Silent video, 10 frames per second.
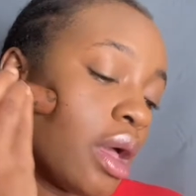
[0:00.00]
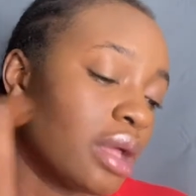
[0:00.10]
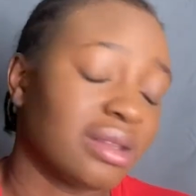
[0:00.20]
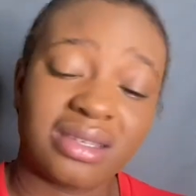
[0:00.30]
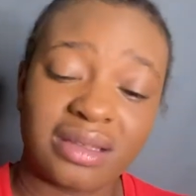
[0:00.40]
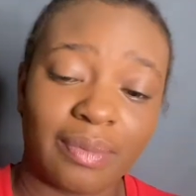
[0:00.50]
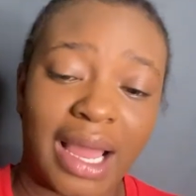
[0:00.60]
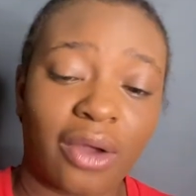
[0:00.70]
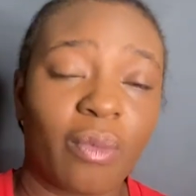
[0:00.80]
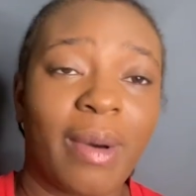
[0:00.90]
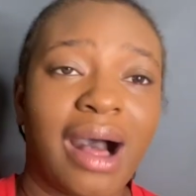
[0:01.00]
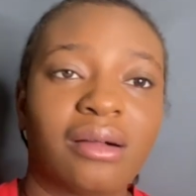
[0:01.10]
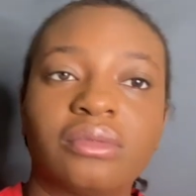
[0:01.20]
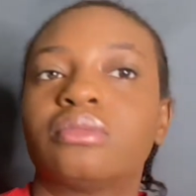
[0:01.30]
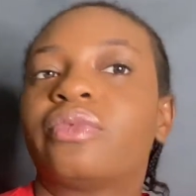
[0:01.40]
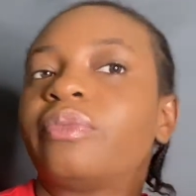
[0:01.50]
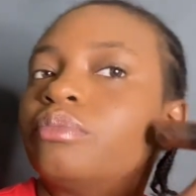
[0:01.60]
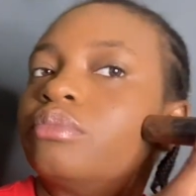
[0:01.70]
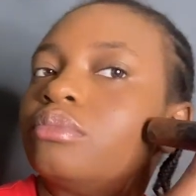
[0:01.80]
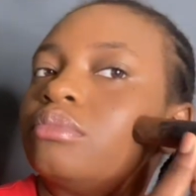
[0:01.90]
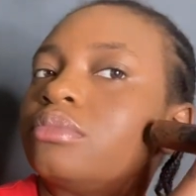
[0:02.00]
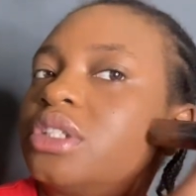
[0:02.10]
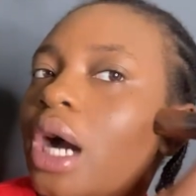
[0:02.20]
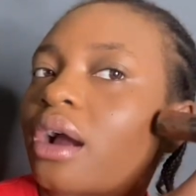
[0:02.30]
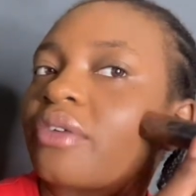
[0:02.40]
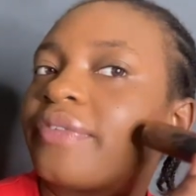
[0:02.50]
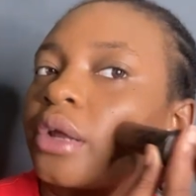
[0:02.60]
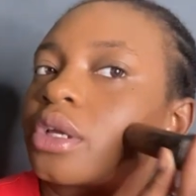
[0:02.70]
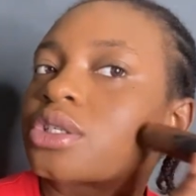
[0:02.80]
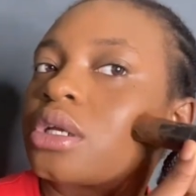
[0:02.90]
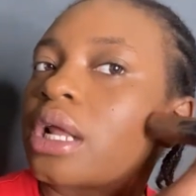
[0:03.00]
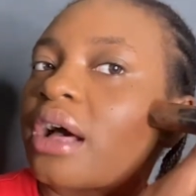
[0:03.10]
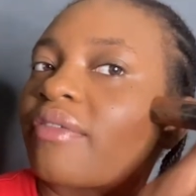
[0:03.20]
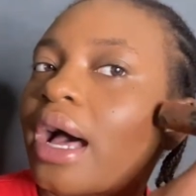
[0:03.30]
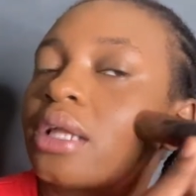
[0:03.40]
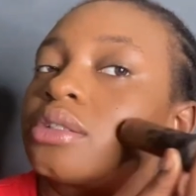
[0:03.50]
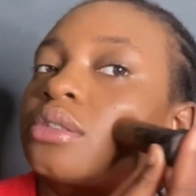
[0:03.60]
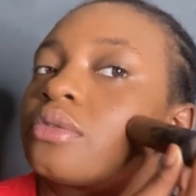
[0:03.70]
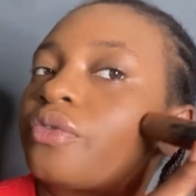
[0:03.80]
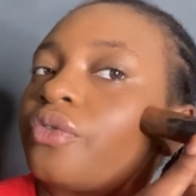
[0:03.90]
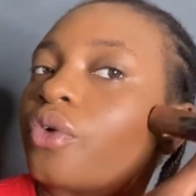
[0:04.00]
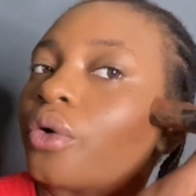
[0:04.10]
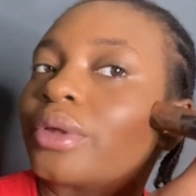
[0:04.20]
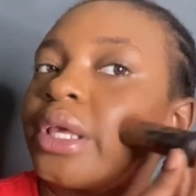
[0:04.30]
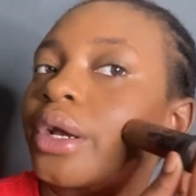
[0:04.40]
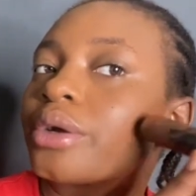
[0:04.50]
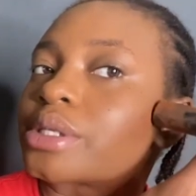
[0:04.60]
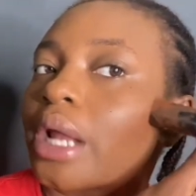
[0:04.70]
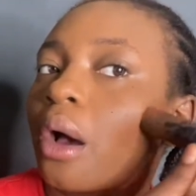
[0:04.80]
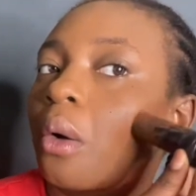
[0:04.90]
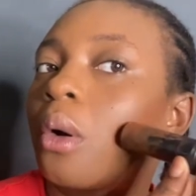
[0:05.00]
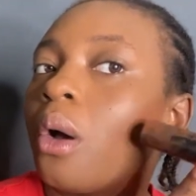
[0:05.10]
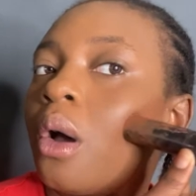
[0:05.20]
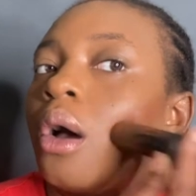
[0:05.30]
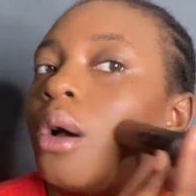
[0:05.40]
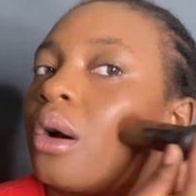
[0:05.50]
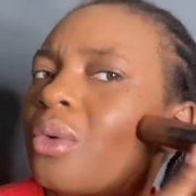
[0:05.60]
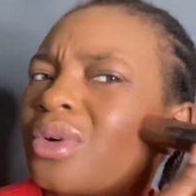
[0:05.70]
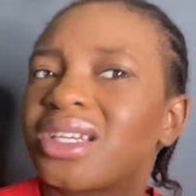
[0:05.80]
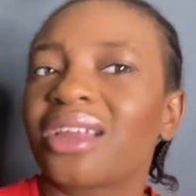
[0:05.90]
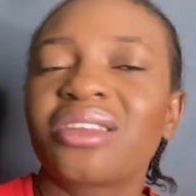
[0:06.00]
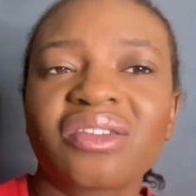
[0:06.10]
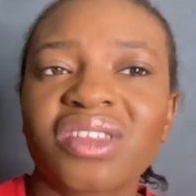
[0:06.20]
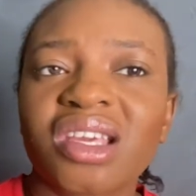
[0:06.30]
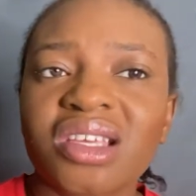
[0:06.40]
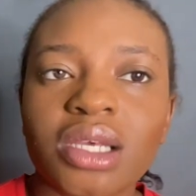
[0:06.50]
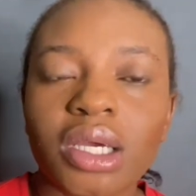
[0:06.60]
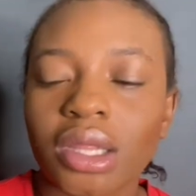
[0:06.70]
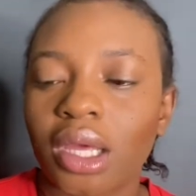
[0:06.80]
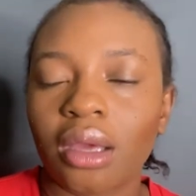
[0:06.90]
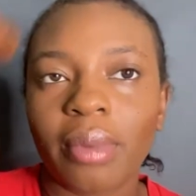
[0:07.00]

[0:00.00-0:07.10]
This is a black opal darker foundation that I've had for years now, which I don't even think is a good thing.